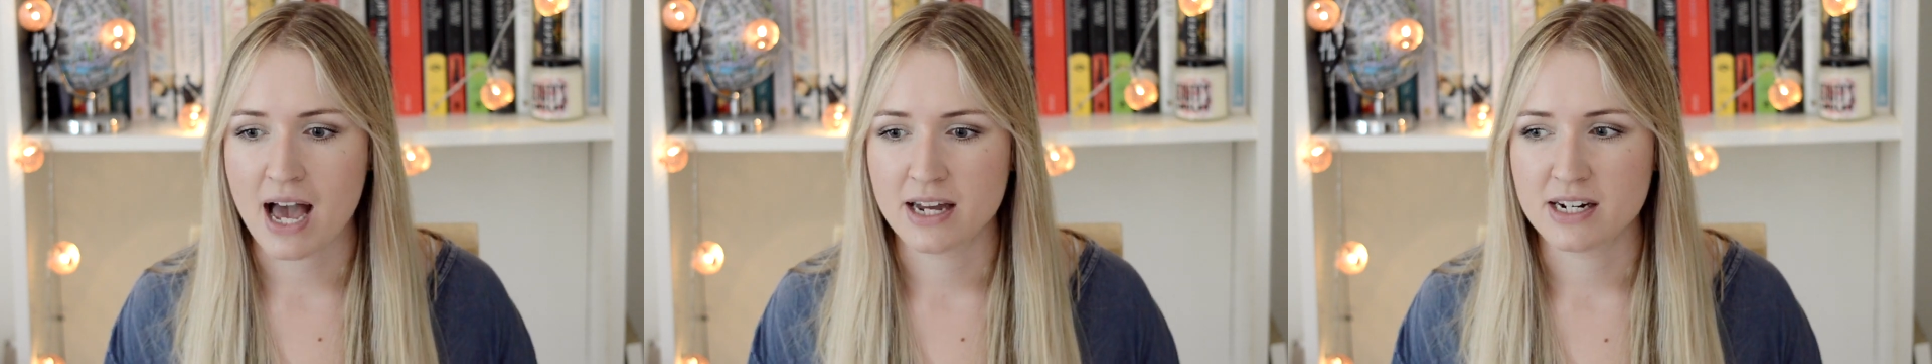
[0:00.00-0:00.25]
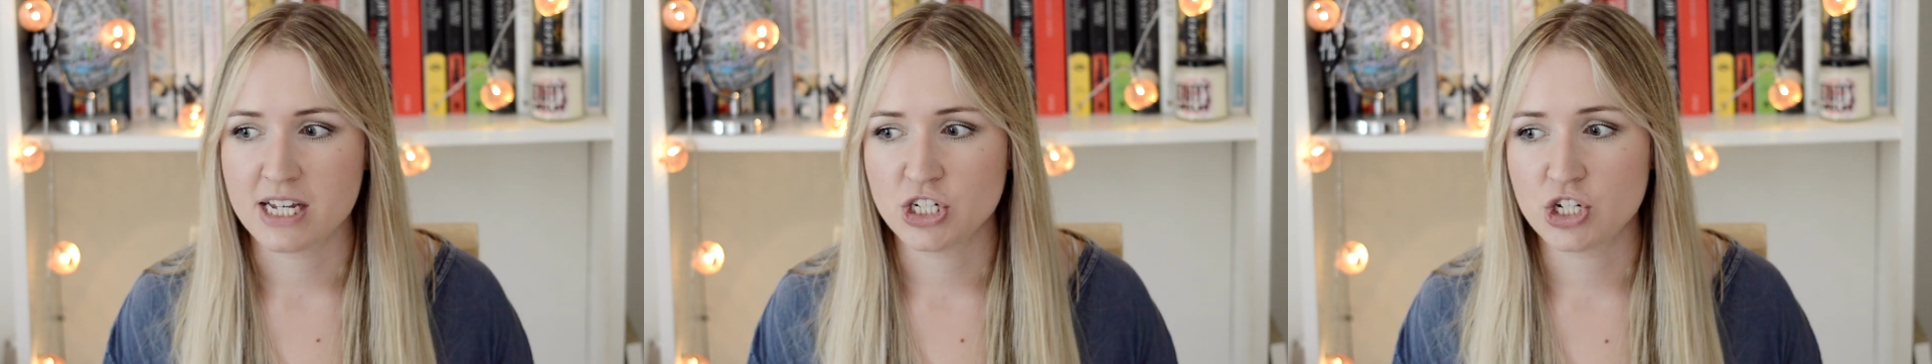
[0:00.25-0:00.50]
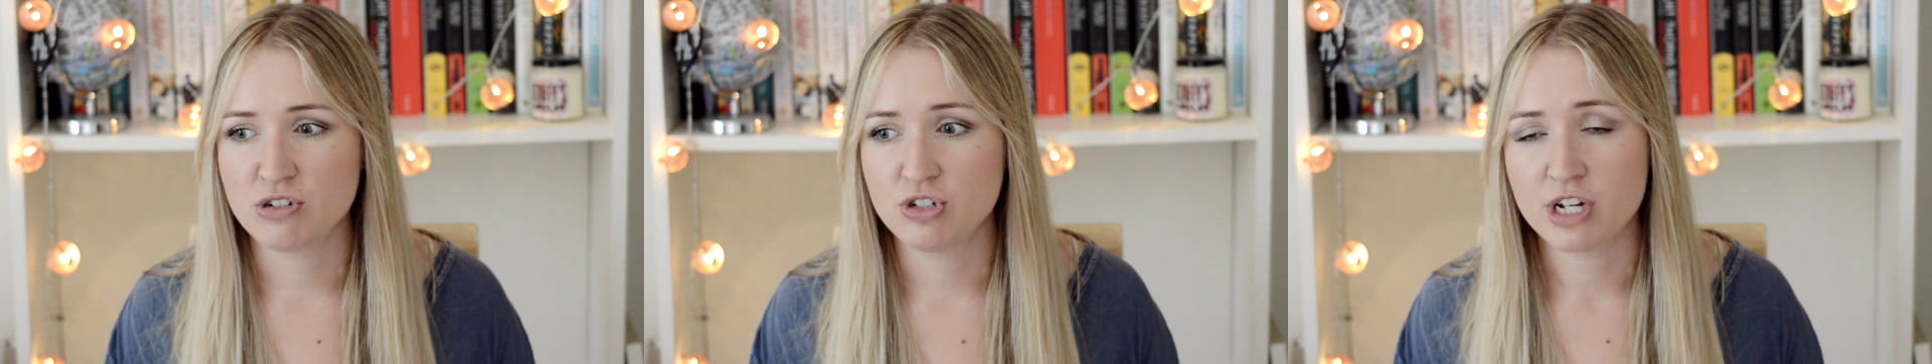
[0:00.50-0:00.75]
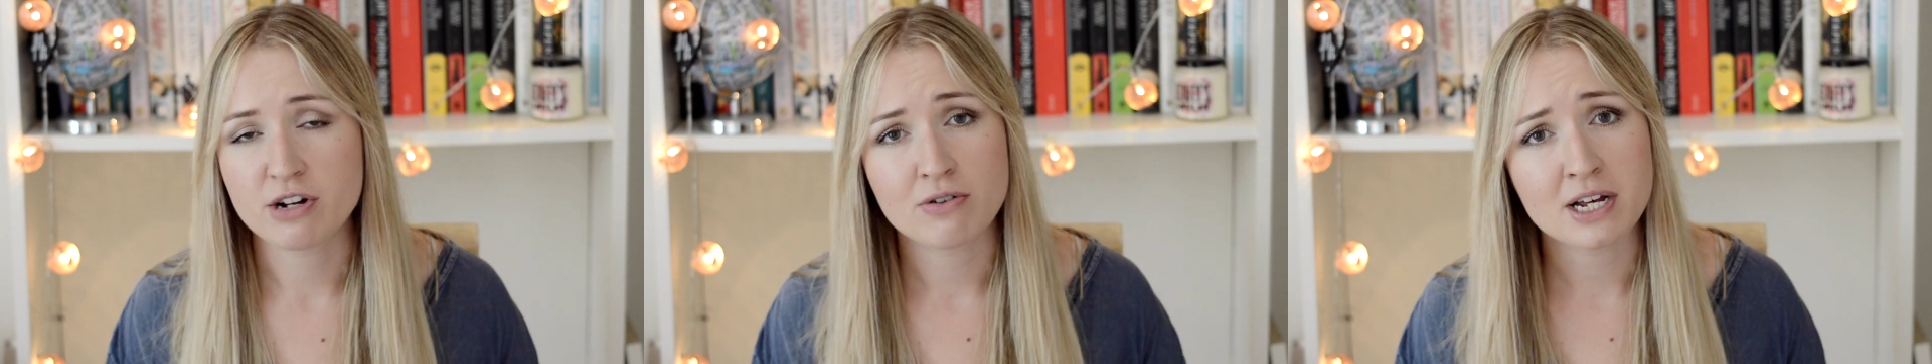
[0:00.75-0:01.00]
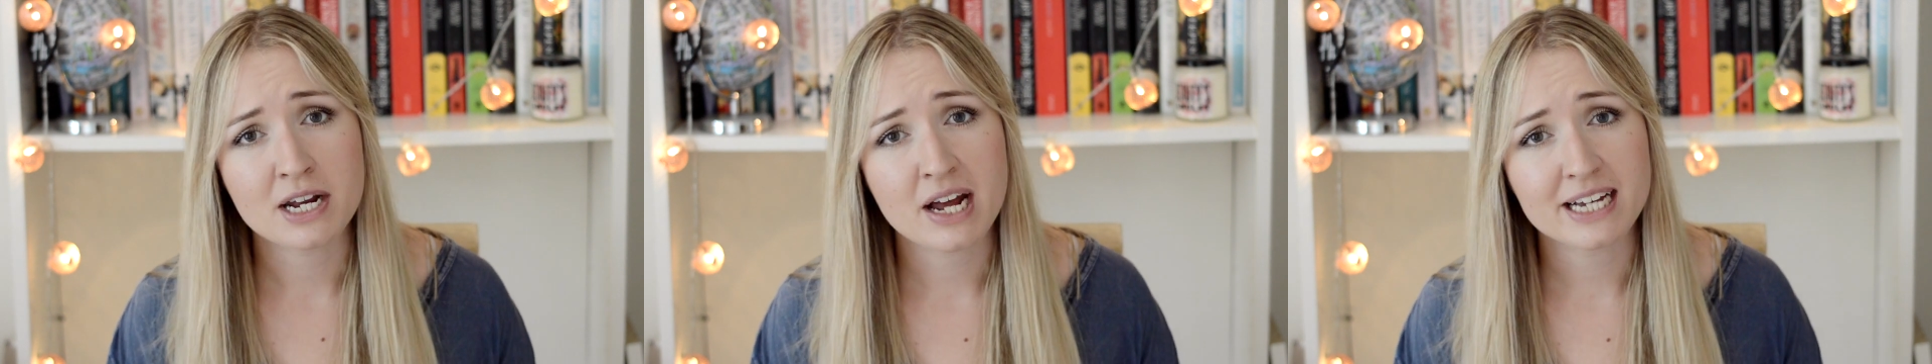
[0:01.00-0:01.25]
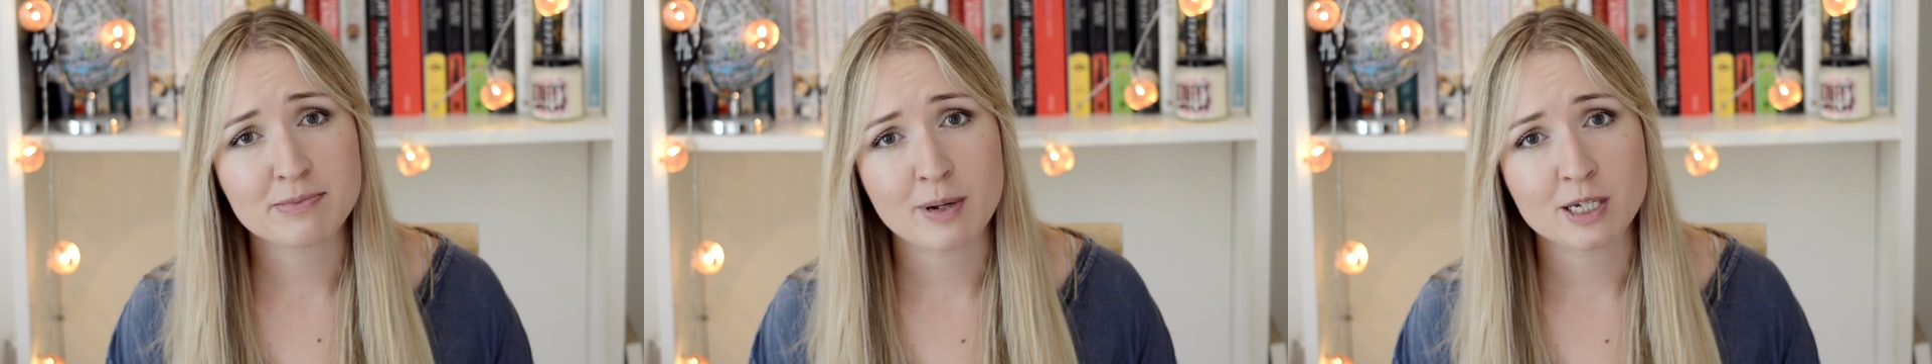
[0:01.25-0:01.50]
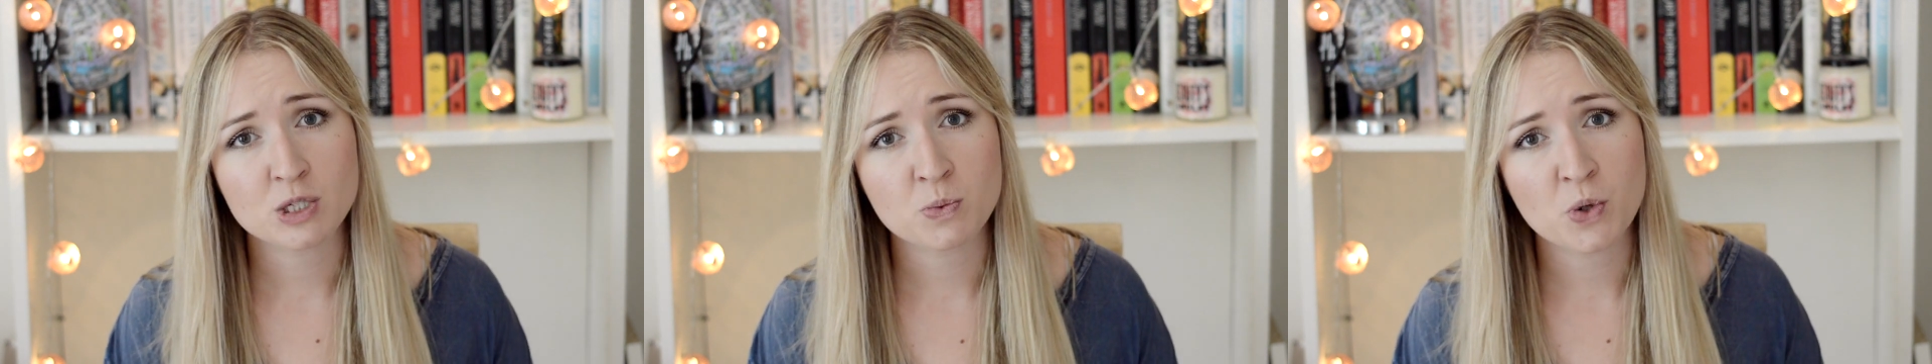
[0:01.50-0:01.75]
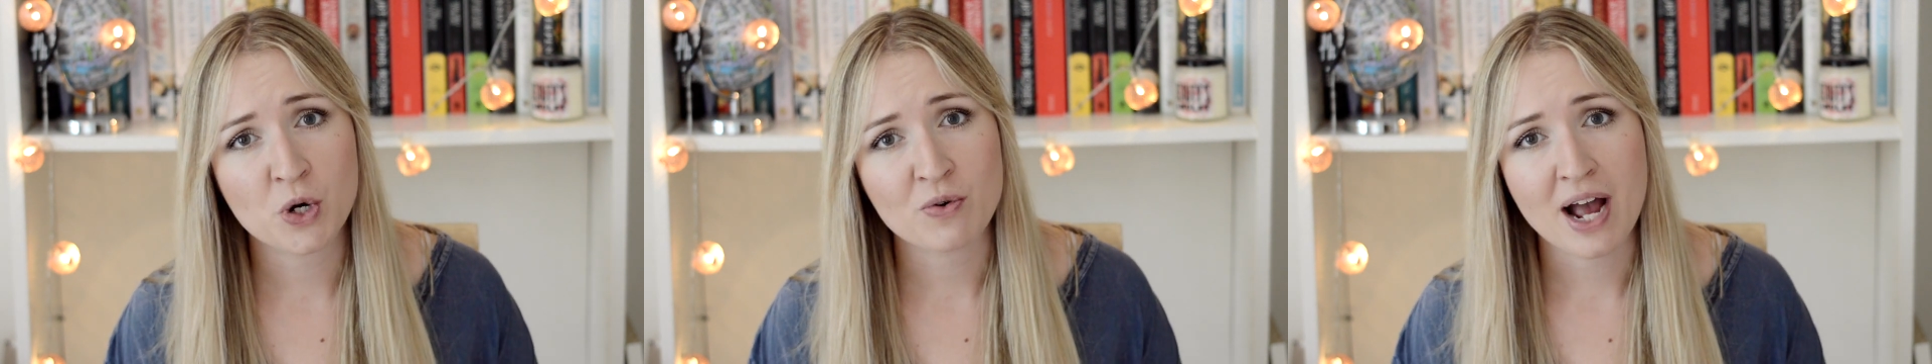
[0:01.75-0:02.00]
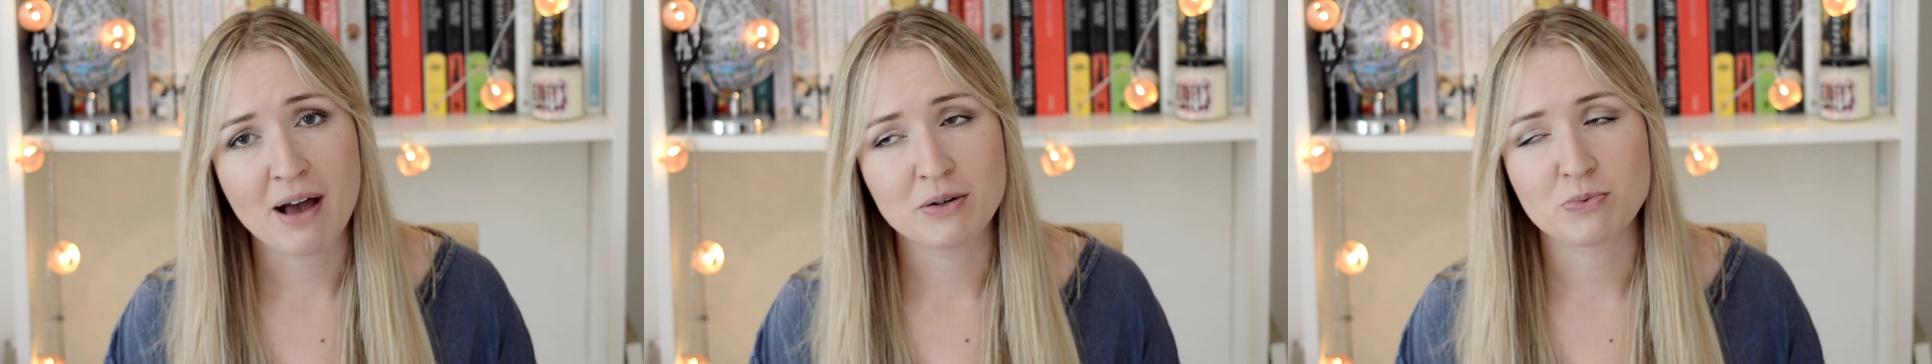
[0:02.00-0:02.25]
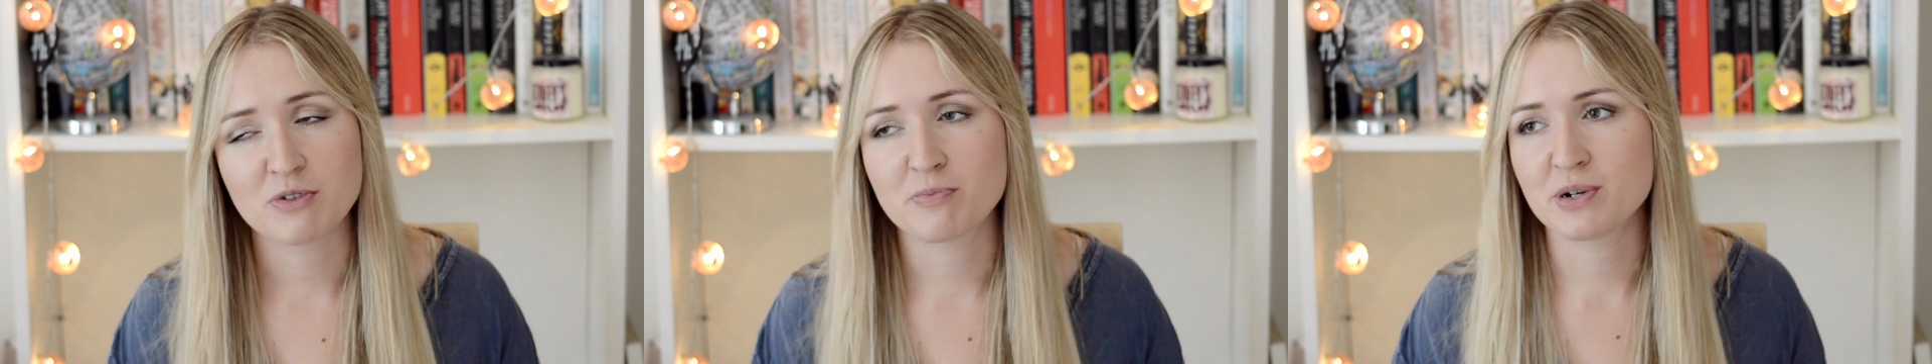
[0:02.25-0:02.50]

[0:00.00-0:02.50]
and it's just generally a nice place to walk around with